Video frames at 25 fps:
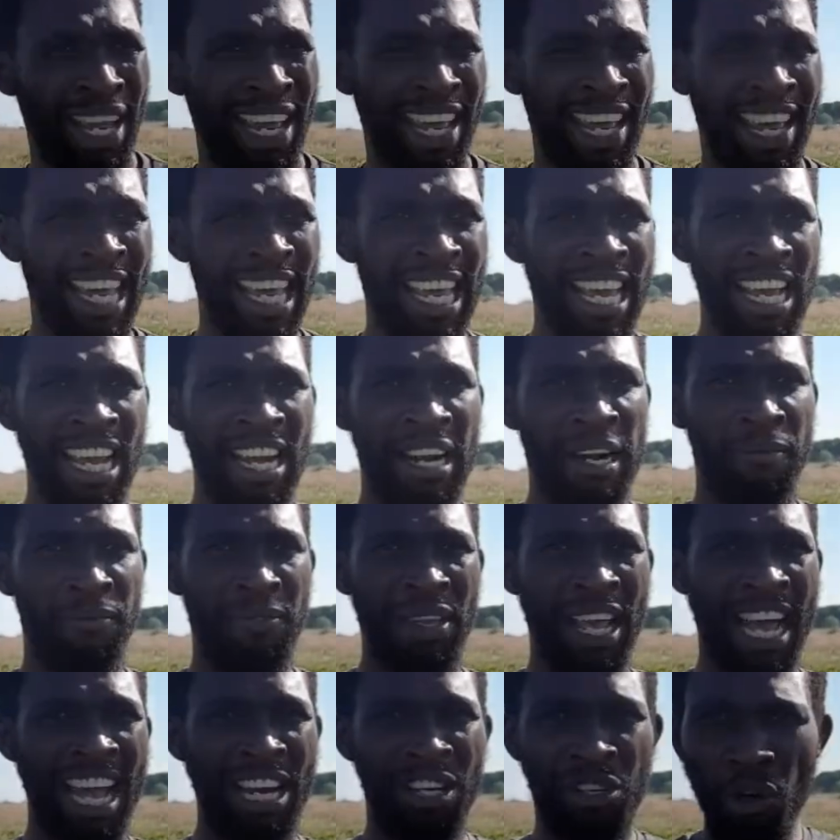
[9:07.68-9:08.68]
away.
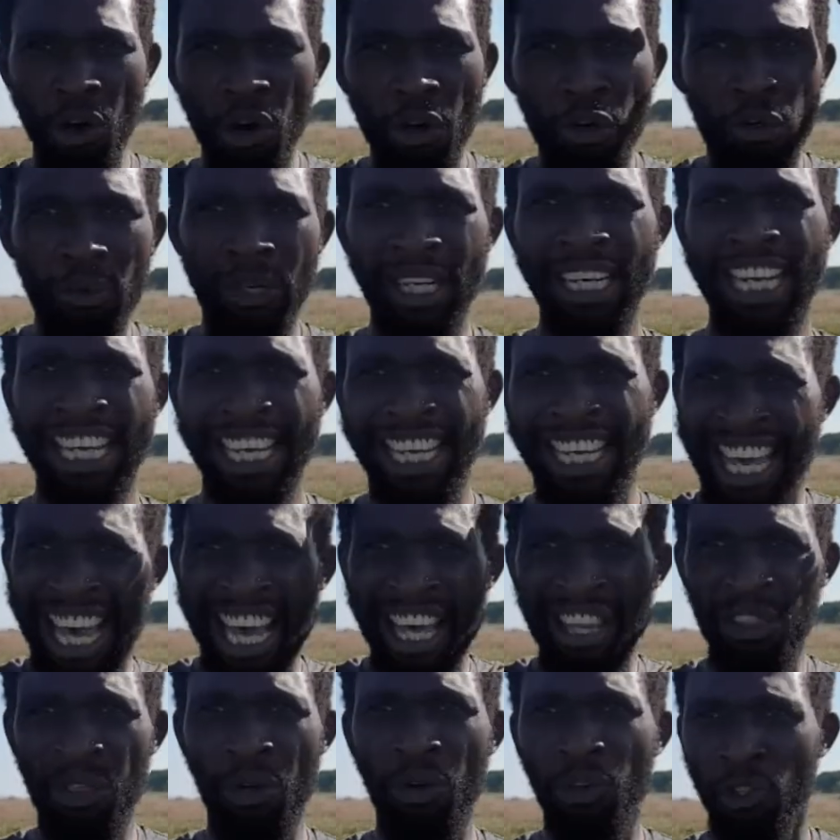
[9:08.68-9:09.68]
I don't really
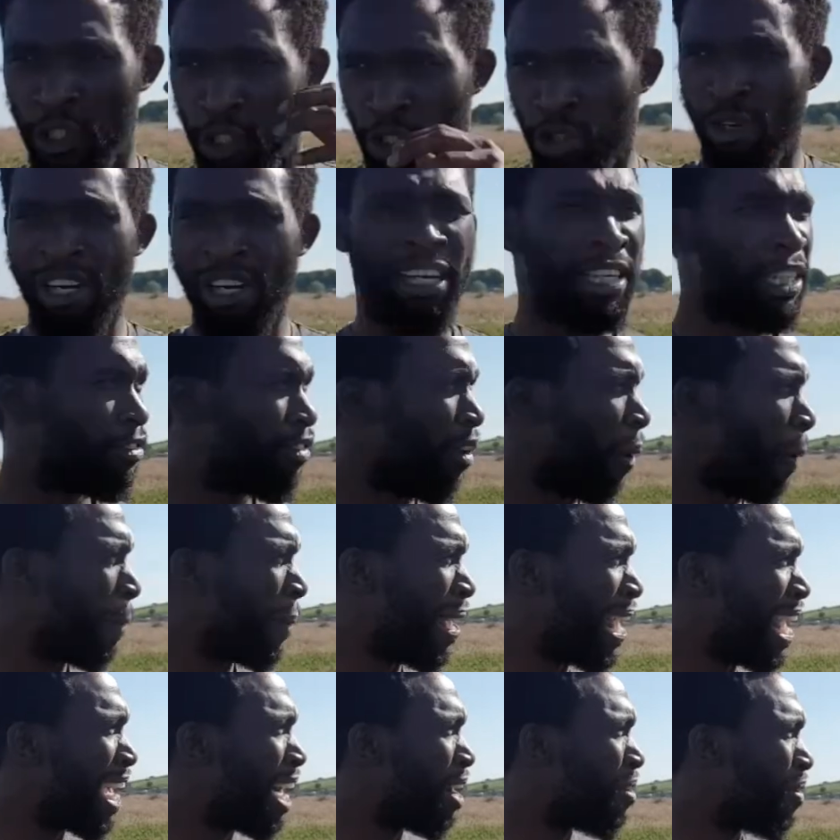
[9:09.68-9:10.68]
get those triggers
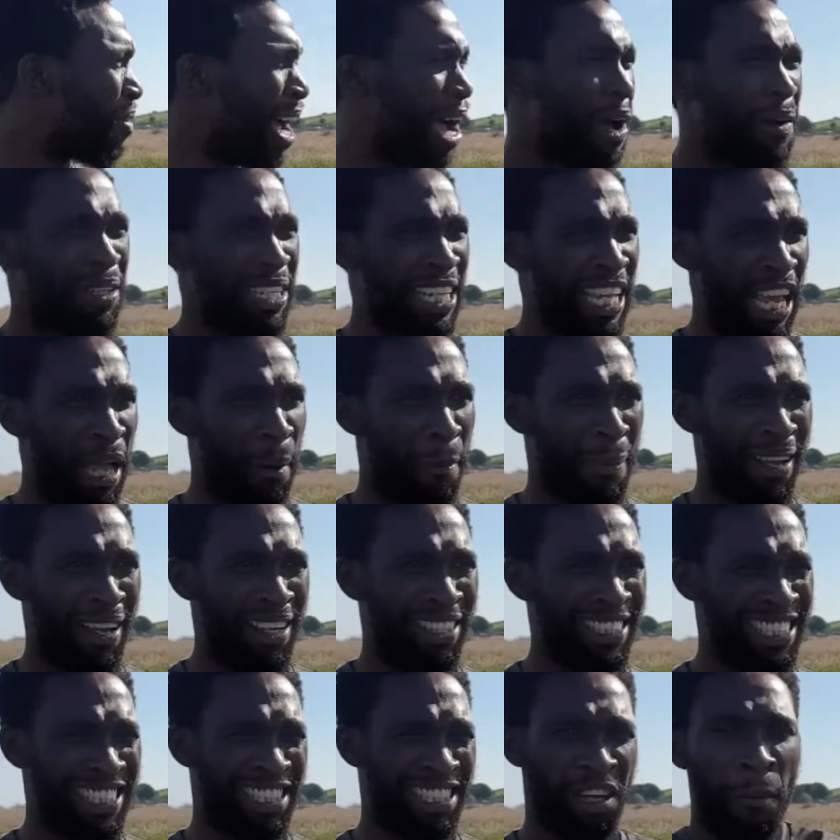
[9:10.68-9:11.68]
from being around here
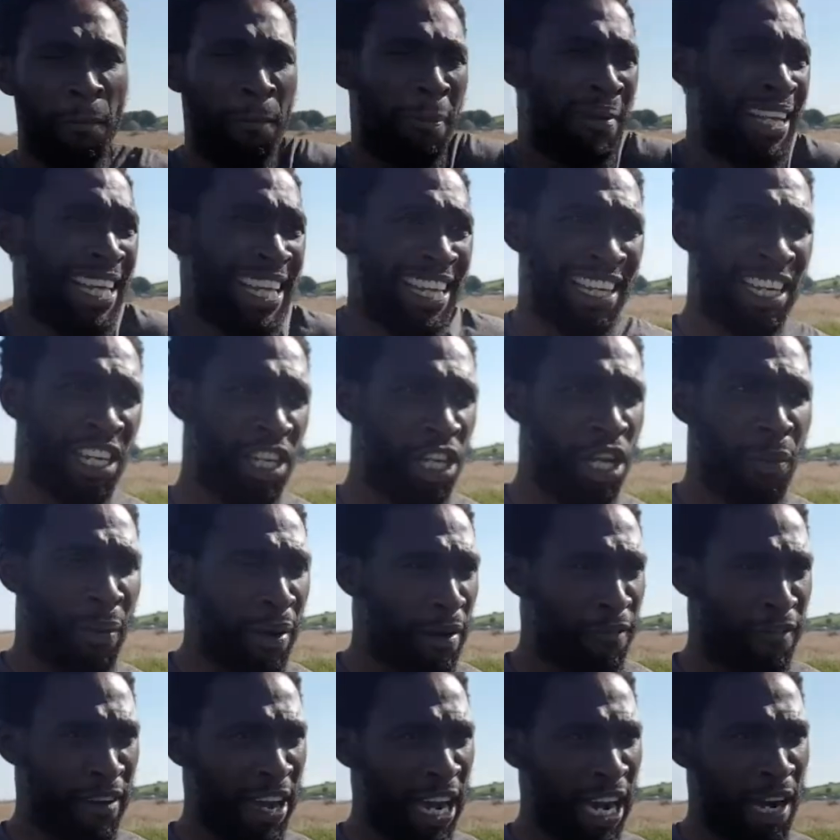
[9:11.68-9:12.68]
because it's a completely
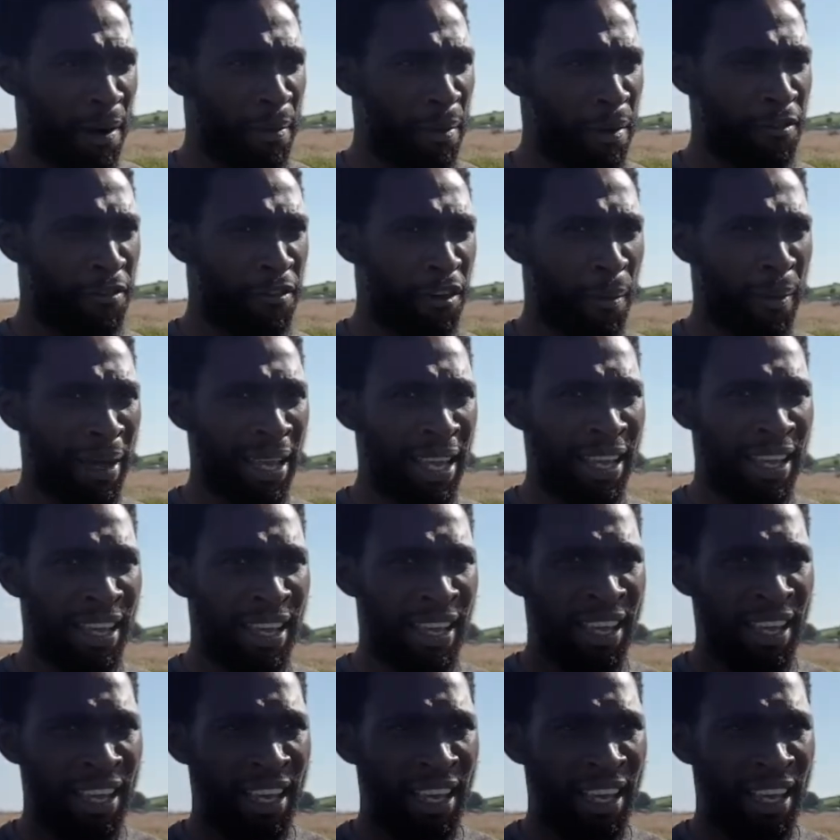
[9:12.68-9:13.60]
new environment for me.